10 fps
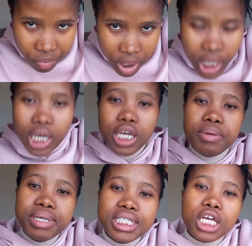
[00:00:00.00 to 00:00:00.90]
it means
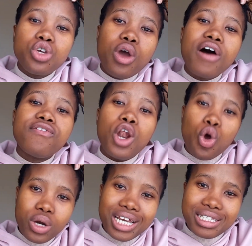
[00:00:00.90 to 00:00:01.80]
that you have low
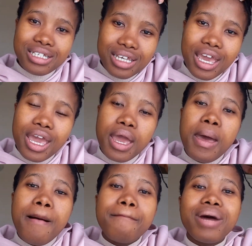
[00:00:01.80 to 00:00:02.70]
density hair.
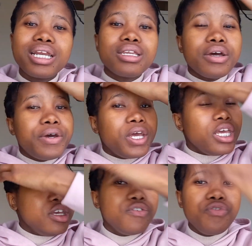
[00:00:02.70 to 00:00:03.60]
But
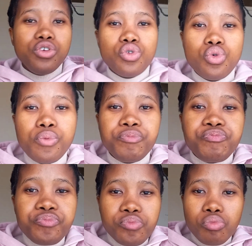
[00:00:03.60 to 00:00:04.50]
if you
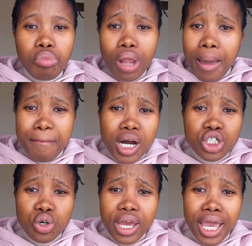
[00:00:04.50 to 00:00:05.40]
part your
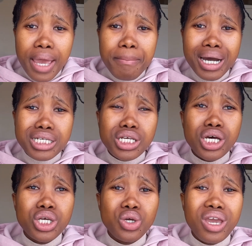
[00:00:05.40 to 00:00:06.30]
hair but
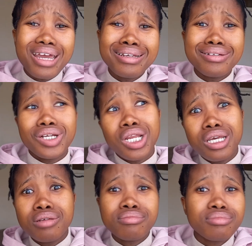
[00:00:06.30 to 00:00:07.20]
you can't
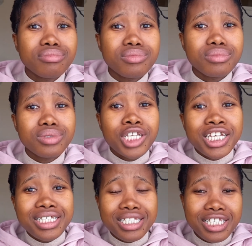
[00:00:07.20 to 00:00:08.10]
really
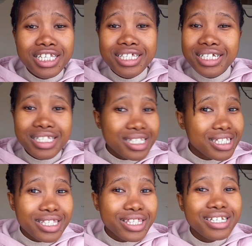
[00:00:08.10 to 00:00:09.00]
see the
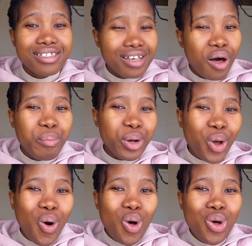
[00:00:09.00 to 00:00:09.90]
scalp at
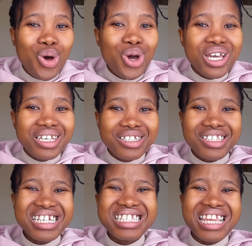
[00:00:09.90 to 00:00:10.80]
all, you see,
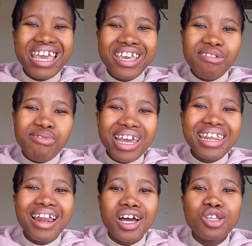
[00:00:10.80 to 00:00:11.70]
it's like you find it
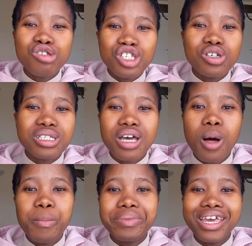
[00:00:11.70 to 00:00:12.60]
hard to see your scalp,
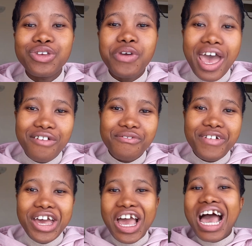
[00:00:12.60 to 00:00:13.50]
then you have
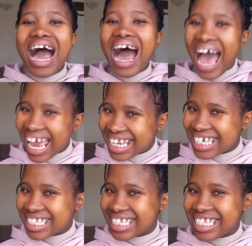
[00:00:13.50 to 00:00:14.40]
high
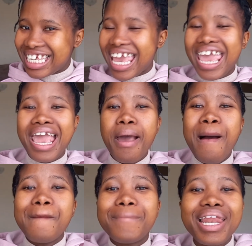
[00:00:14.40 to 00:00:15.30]
density hair.
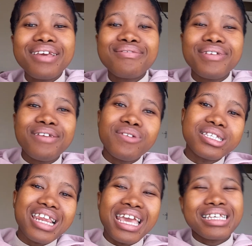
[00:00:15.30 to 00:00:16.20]
But if it's
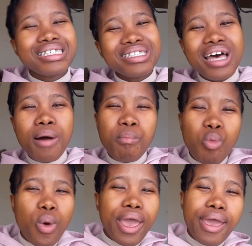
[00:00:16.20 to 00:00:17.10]
like
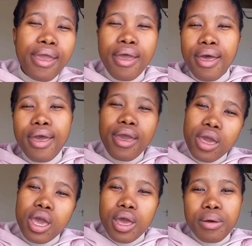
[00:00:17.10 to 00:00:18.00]
somewhere
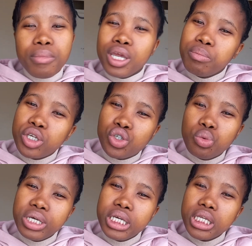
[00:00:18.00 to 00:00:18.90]
in
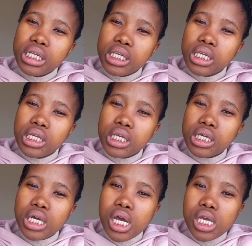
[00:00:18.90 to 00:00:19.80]
between,
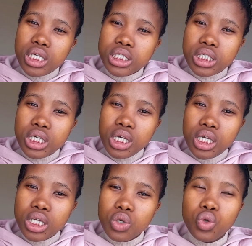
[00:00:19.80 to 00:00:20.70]
you see,
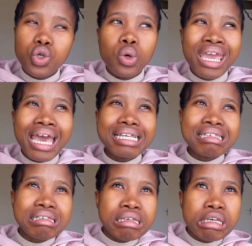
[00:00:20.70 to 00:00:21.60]
you can
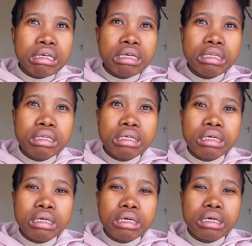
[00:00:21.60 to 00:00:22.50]
see it
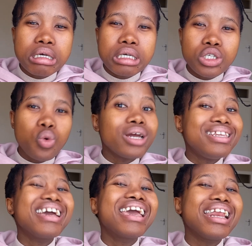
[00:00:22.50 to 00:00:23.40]
to a
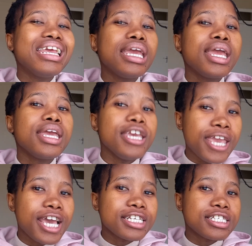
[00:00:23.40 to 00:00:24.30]
degree,
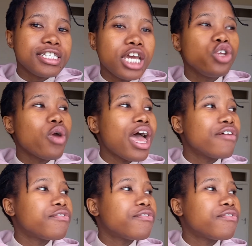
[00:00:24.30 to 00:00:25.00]
yes, then you have